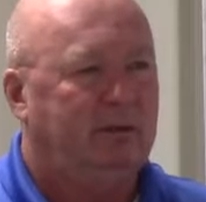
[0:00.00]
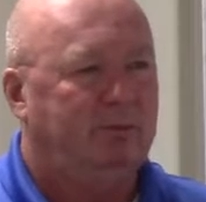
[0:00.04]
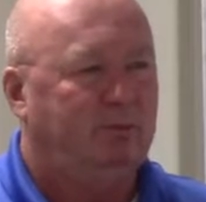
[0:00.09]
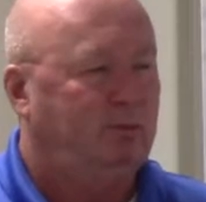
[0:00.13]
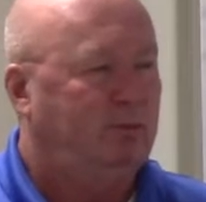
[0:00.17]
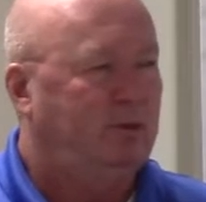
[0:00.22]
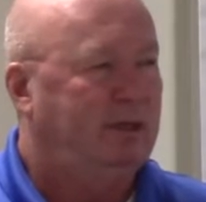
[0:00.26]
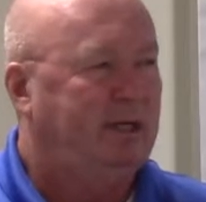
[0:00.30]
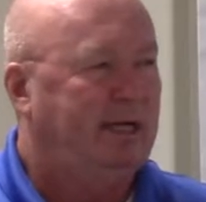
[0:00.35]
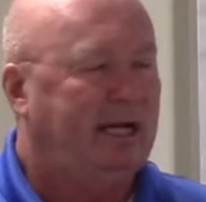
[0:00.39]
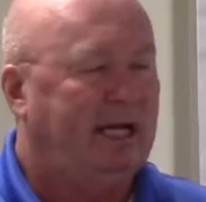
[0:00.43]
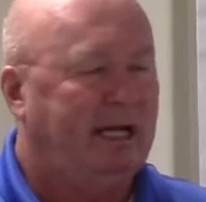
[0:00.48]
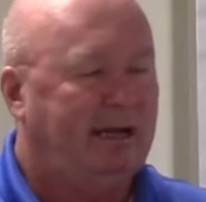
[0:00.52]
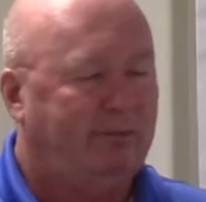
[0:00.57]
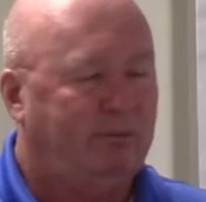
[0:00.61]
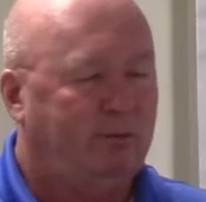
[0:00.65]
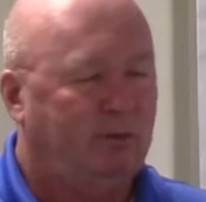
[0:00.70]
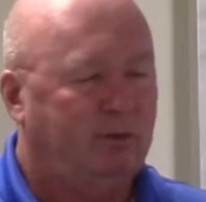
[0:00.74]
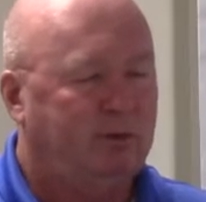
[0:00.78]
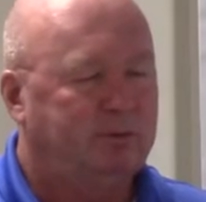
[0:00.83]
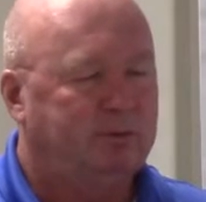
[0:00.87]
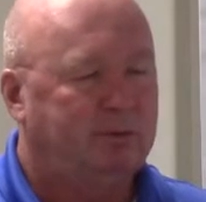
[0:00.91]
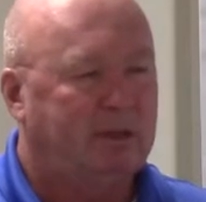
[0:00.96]
A 1.5
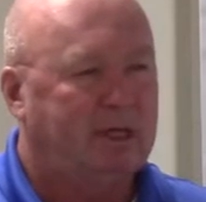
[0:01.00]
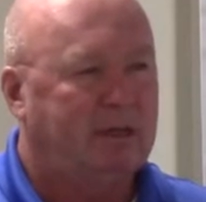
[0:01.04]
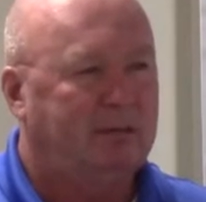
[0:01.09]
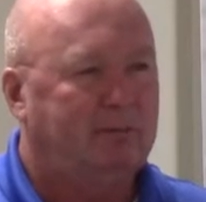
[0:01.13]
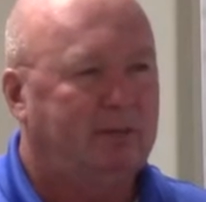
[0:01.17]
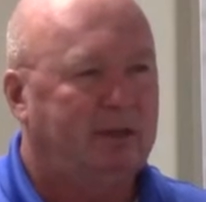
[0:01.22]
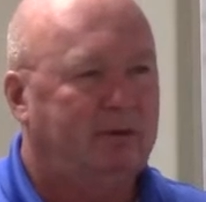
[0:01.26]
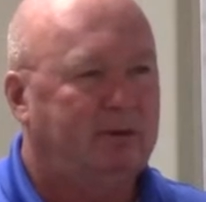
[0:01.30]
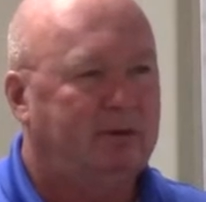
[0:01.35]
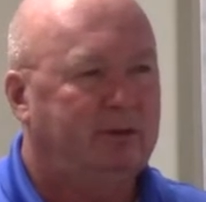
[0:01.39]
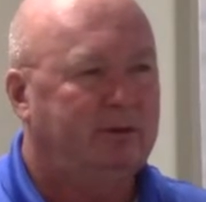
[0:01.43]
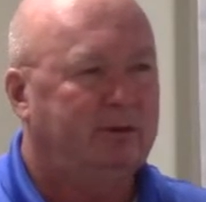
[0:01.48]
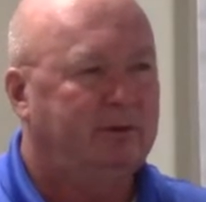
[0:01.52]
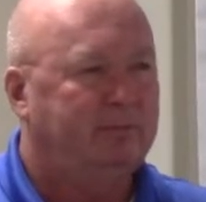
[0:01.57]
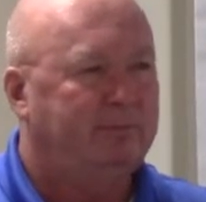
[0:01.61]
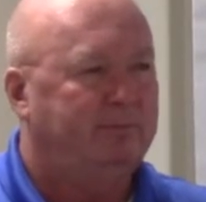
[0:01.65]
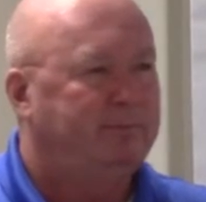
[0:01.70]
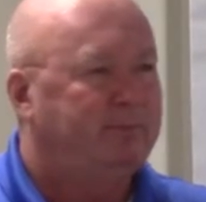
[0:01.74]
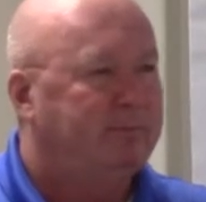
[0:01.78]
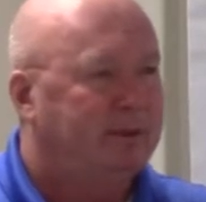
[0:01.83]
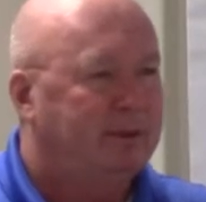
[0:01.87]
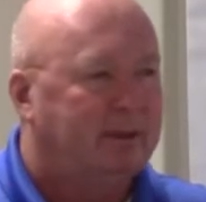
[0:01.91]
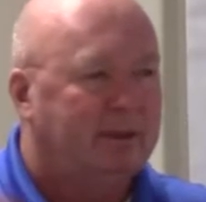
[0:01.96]
horsepower motor,
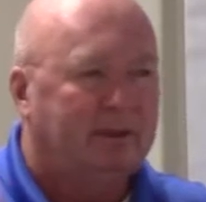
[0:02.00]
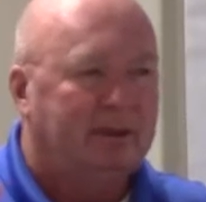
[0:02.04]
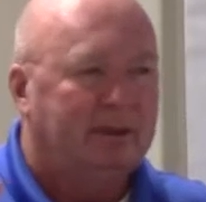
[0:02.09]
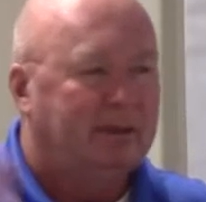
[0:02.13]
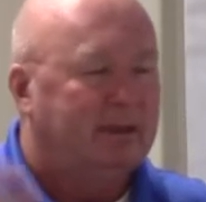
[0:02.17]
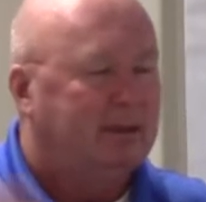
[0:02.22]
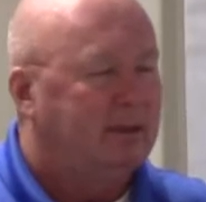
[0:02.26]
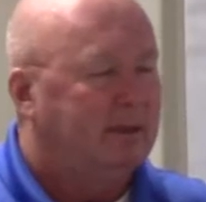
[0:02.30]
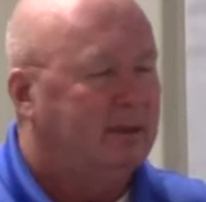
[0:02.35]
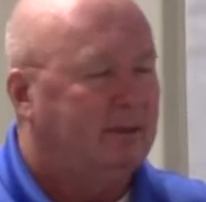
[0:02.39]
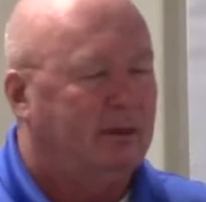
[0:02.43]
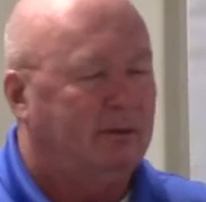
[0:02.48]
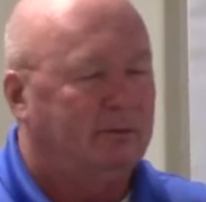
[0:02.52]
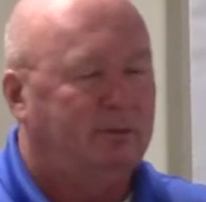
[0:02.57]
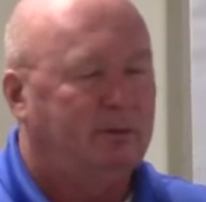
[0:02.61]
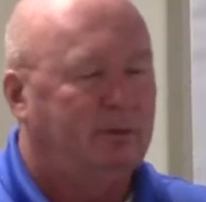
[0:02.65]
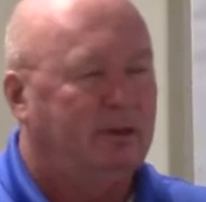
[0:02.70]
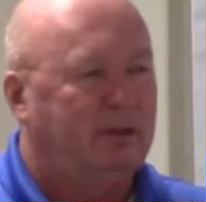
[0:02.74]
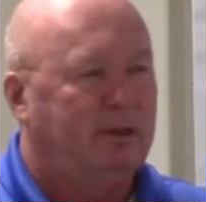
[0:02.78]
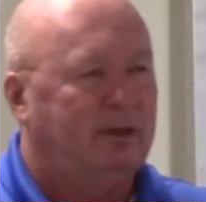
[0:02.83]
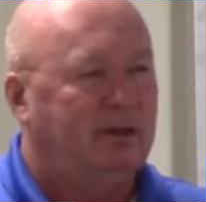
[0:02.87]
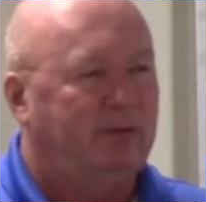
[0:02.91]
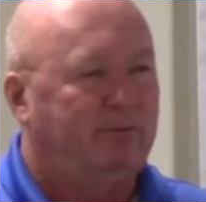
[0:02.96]
not
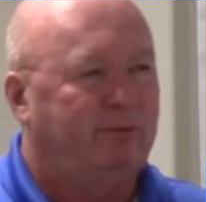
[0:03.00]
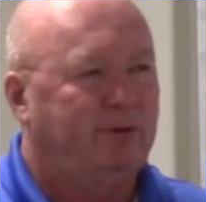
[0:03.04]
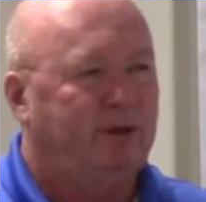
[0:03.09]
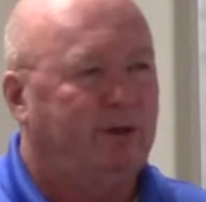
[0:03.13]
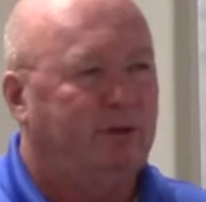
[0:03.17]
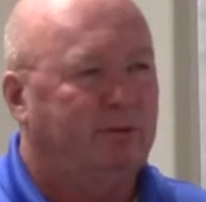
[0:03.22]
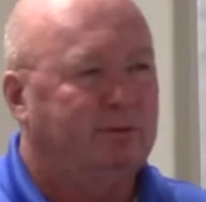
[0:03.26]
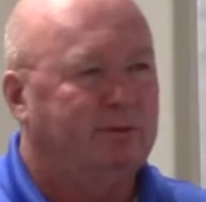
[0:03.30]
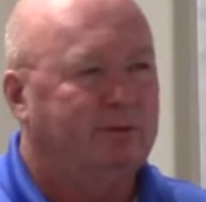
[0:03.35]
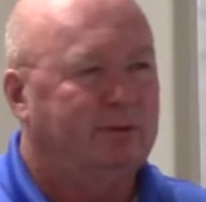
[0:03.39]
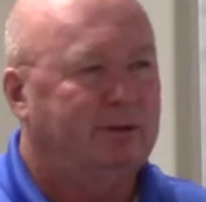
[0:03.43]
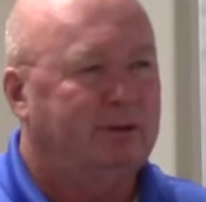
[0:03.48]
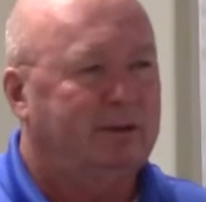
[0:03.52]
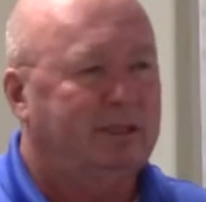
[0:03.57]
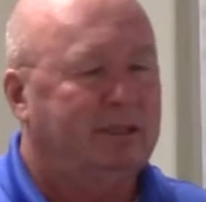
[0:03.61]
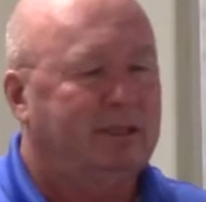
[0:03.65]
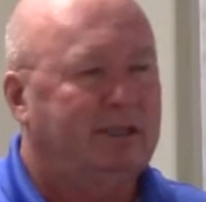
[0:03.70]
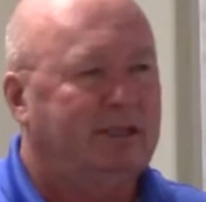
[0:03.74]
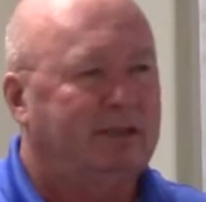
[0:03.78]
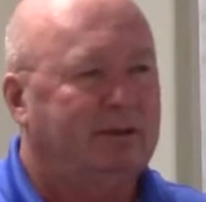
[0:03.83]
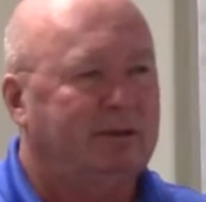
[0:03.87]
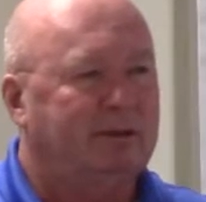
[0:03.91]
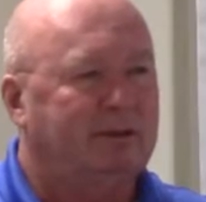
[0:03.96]
pulling enough for a whole circuit,
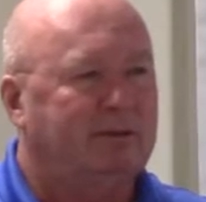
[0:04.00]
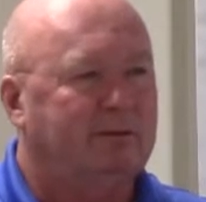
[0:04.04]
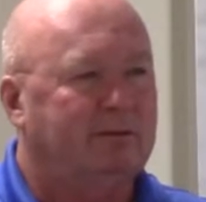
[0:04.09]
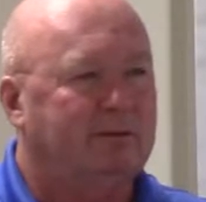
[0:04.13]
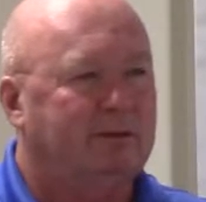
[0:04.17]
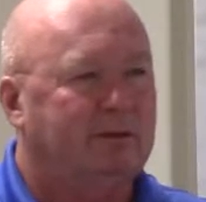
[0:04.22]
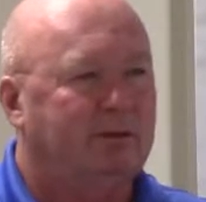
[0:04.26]
is it?